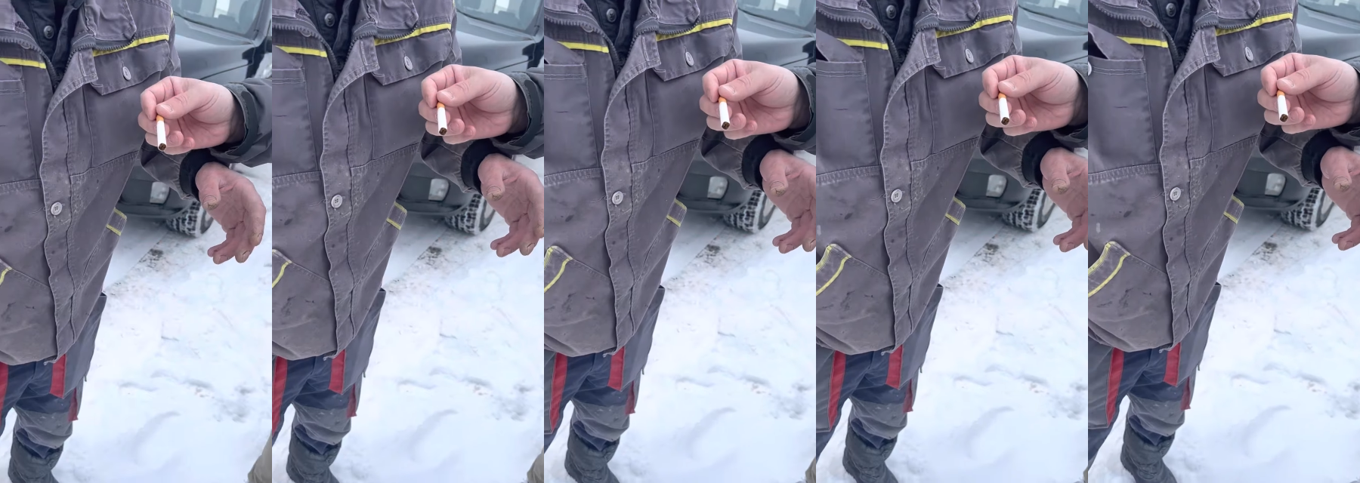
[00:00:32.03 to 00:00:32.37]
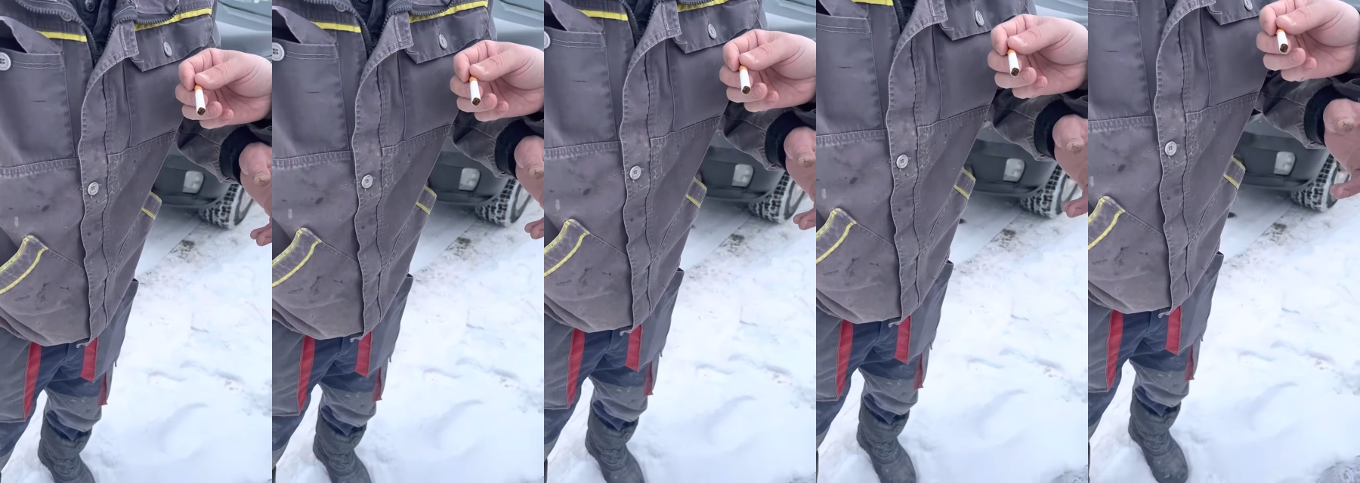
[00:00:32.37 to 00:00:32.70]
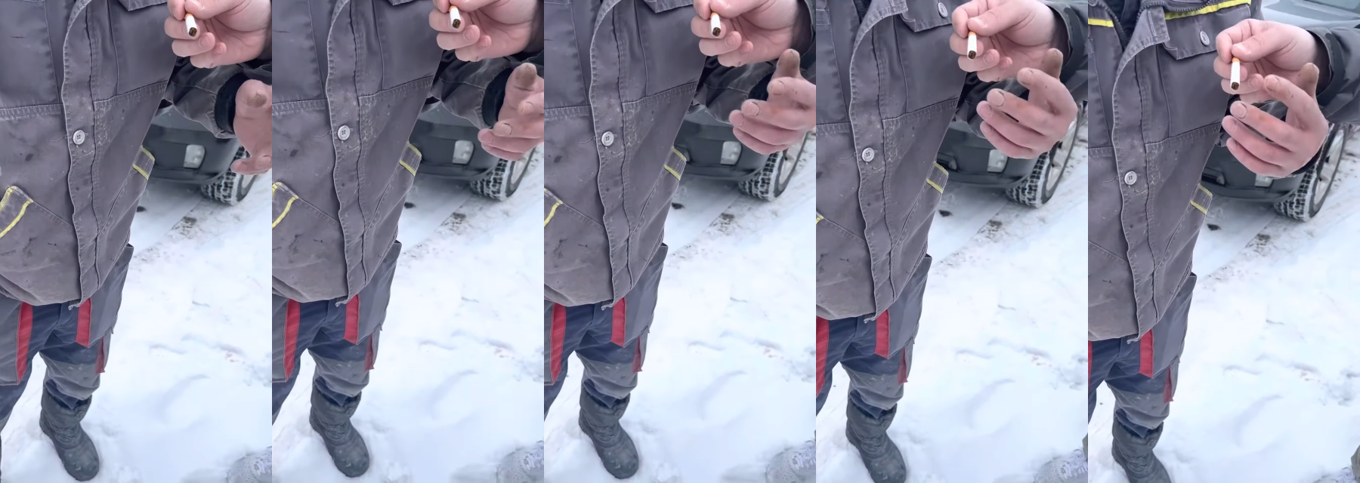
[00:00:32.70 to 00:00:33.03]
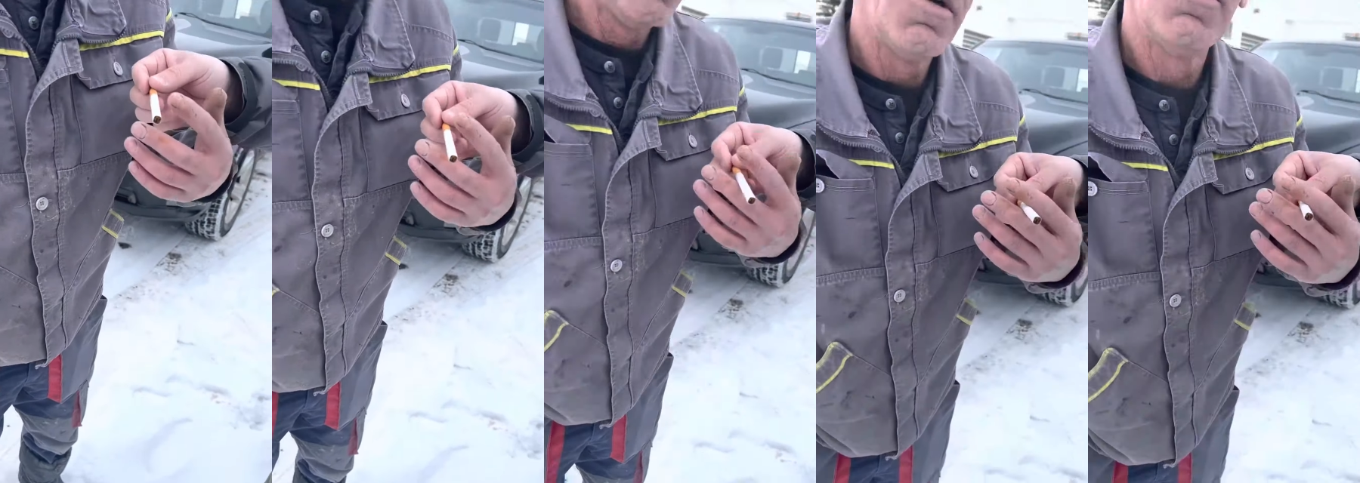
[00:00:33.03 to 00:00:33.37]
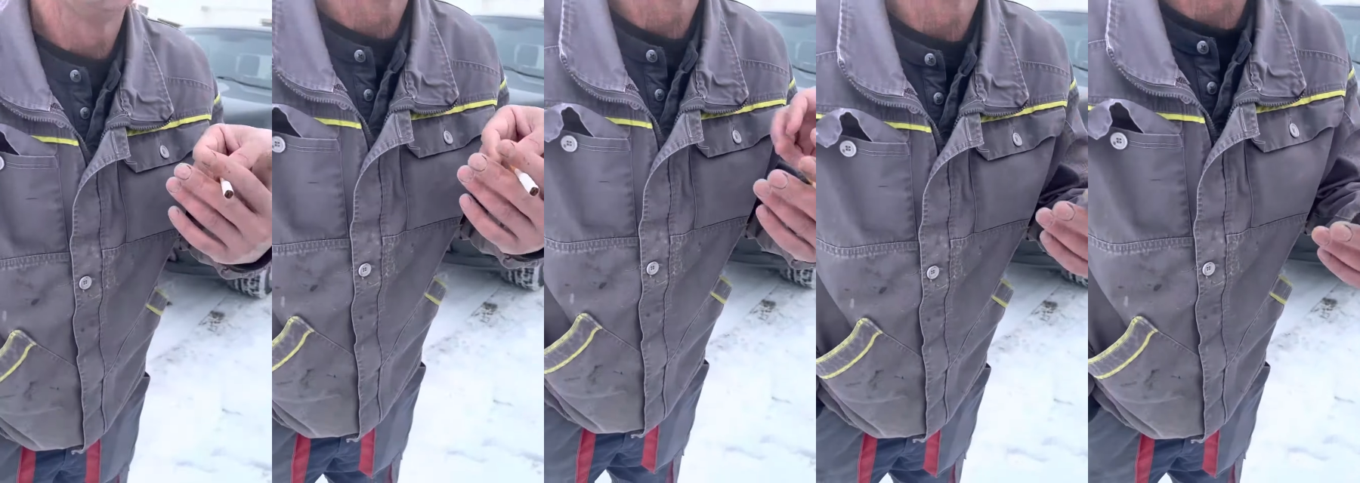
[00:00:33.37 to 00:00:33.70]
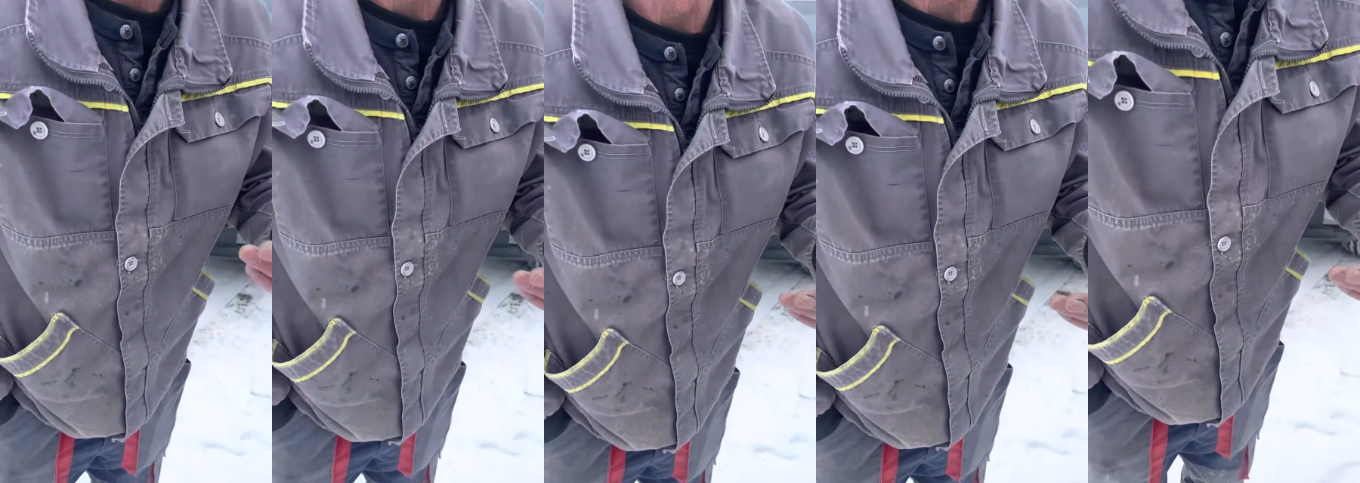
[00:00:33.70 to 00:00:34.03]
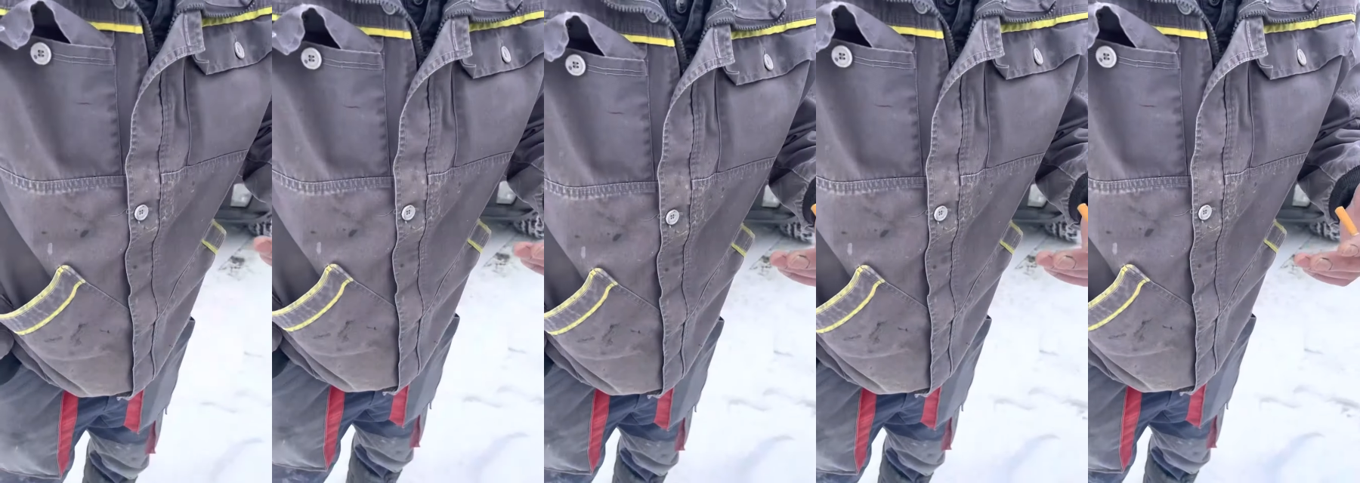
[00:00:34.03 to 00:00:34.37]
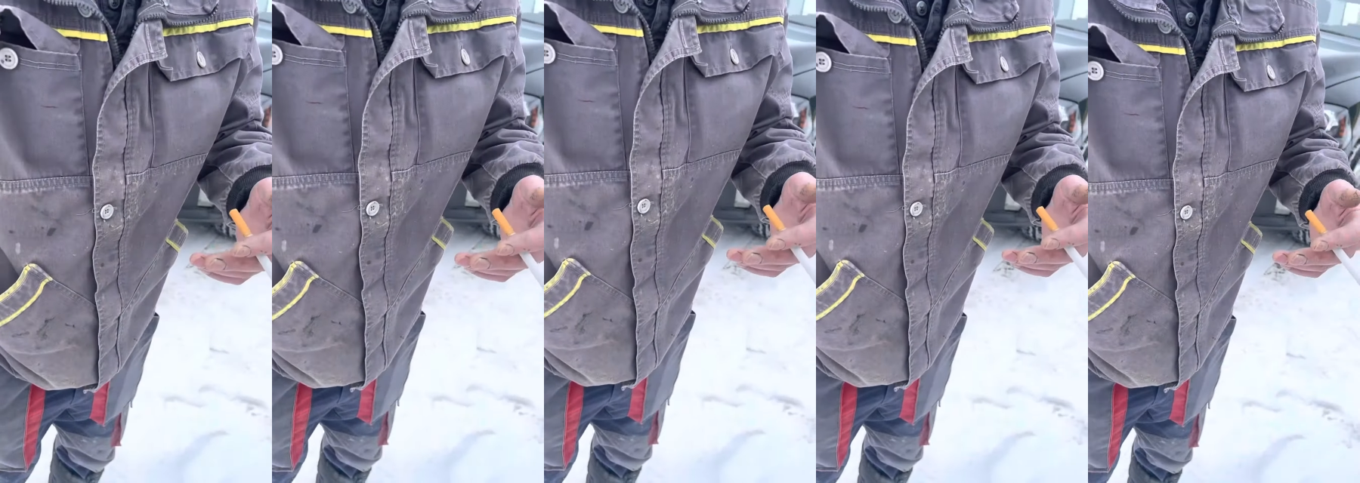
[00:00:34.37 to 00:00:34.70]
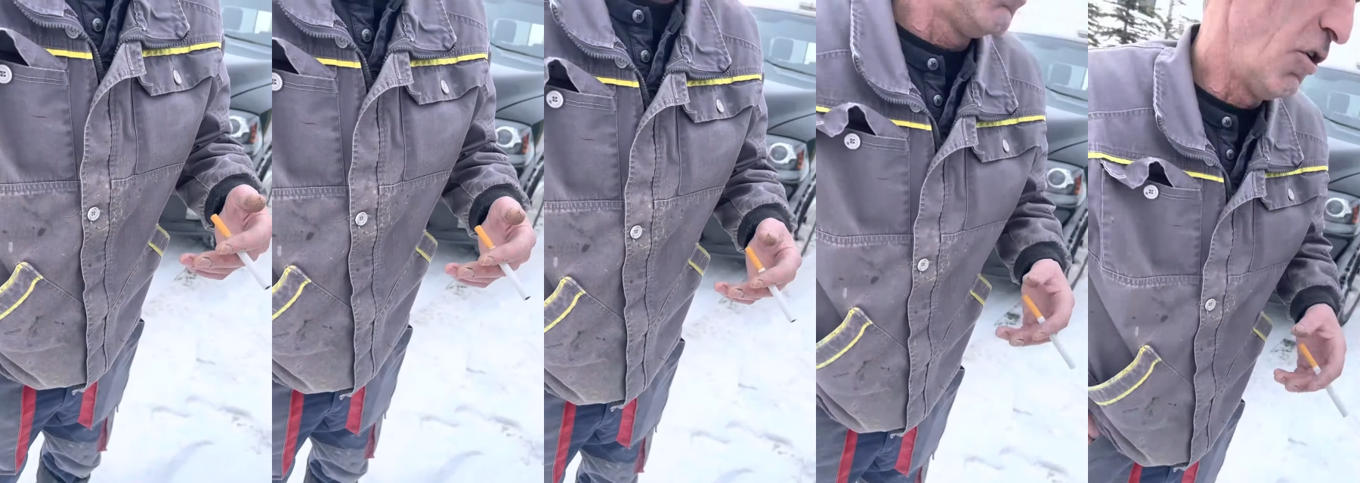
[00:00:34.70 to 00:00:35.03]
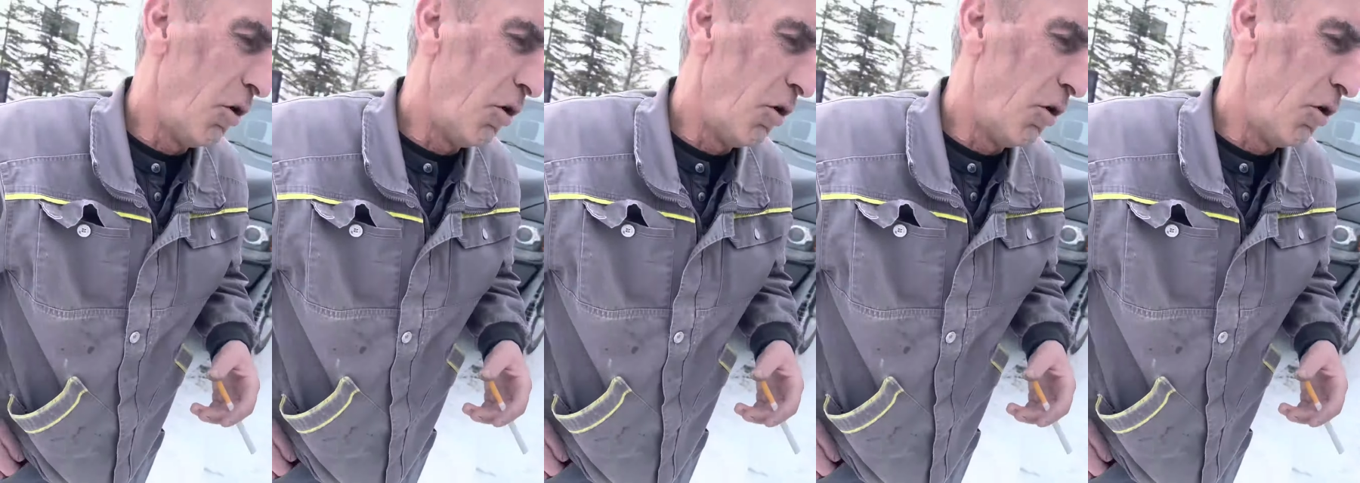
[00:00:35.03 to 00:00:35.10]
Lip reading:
Nobody's mouth can be seen.